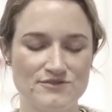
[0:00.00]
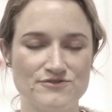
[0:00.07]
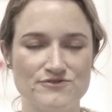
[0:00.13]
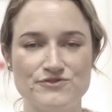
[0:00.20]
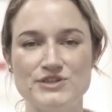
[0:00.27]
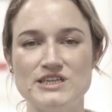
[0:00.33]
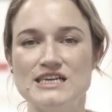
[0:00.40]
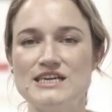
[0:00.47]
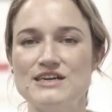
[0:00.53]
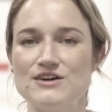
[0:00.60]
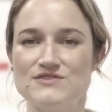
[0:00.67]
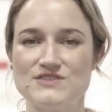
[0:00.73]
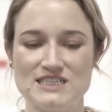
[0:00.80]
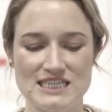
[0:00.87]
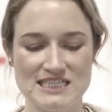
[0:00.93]
free
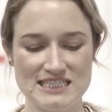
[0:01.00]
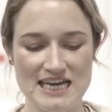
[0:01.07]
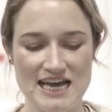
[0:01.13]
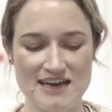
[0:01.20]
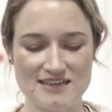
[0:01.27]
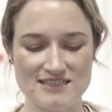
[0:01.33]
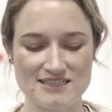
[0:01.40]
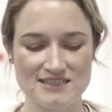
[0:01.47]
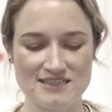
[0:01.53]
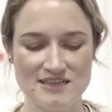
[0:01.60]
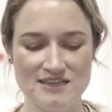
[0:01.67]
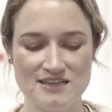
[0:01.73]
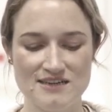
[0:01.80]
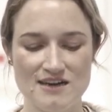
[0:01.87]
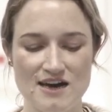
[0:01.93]
of syntax,
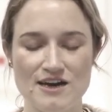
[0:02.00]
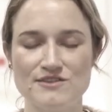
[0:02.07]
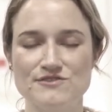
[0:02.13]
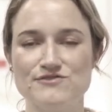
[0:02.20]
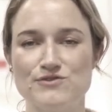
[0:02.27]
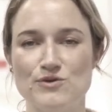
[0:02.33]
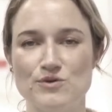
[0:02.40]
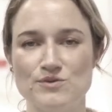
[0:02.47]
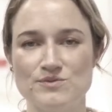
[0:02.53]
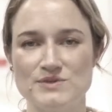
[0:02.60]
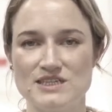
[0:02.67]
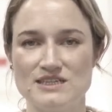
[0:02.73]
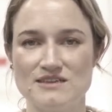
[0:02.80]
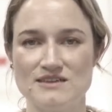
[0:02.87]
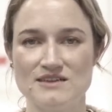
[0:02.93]
unformed.